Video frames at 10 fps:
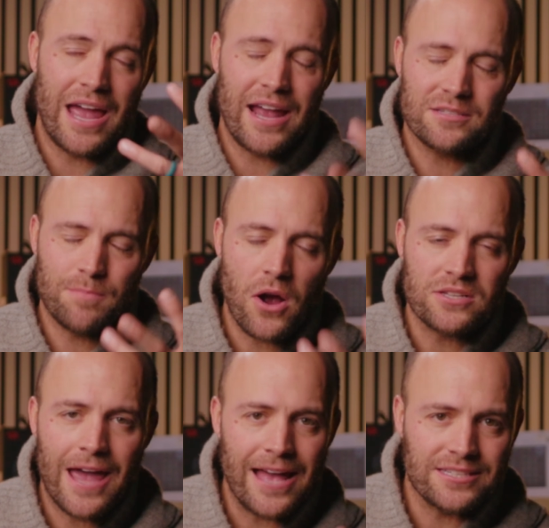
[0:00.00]

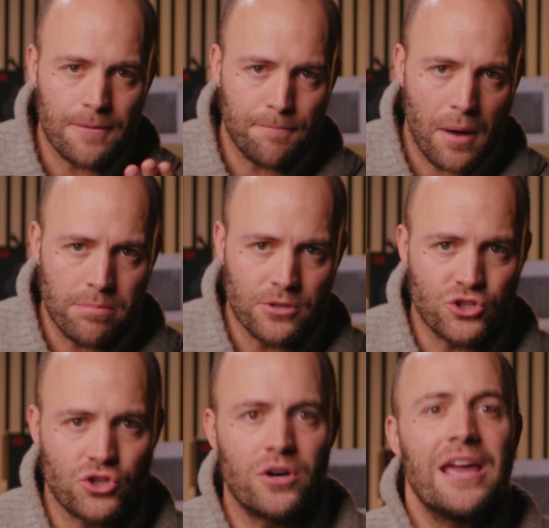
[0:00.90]
Xbox as a
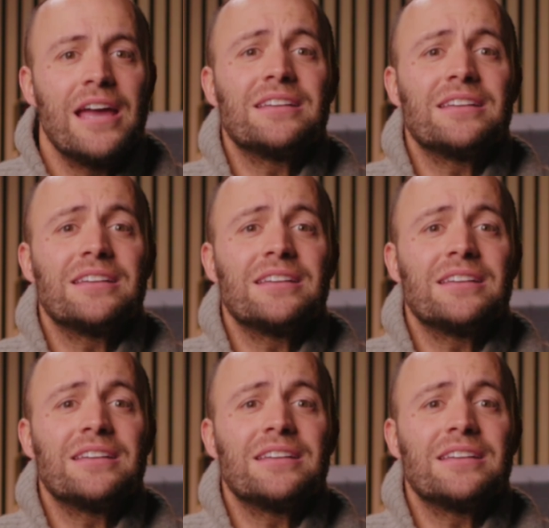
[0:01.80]
publisher,